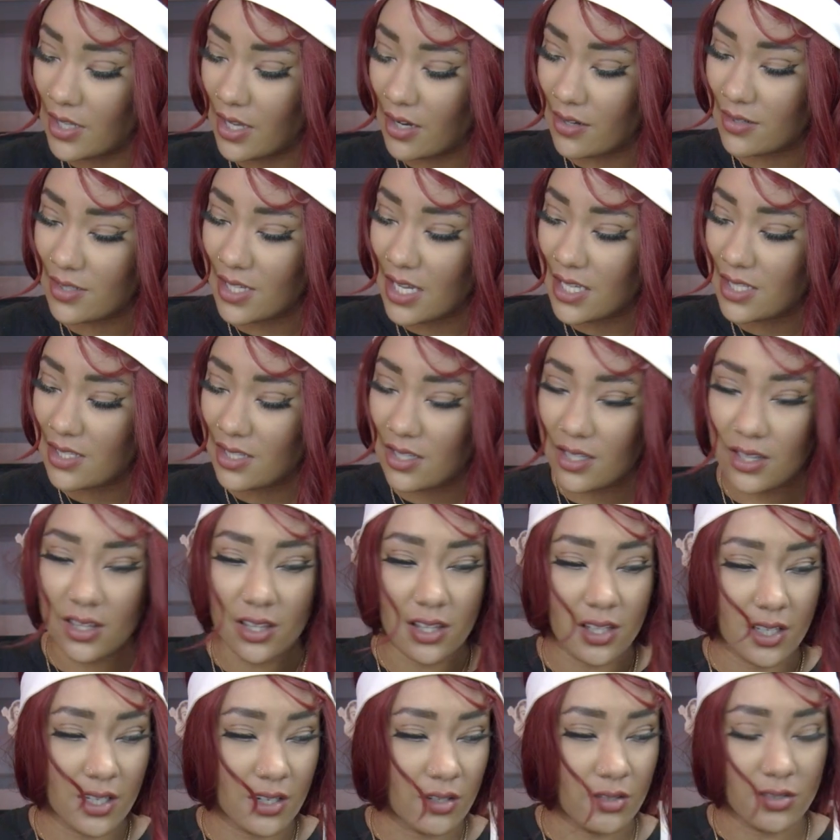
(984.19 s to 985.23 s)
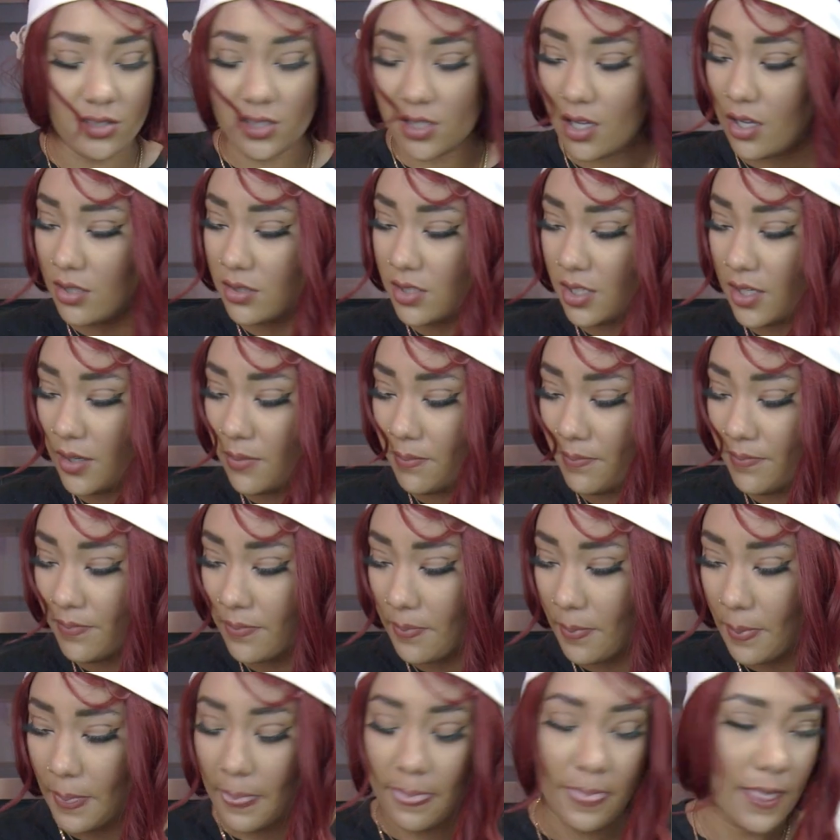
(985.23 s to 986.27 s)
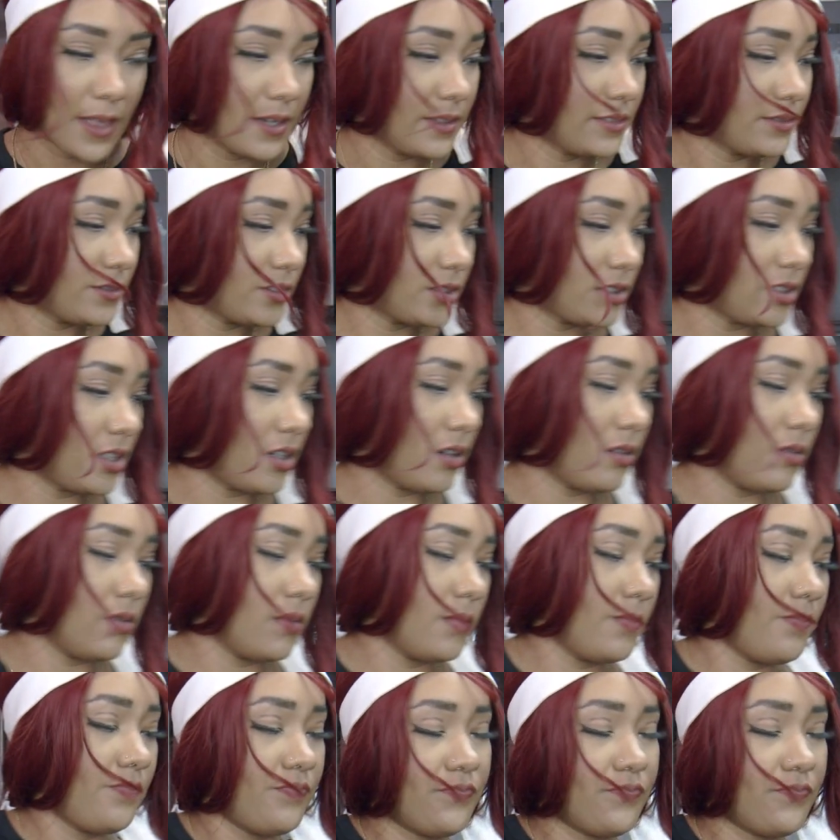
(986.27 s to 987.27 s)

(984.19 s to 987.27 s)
there. It tastes a little salty. So,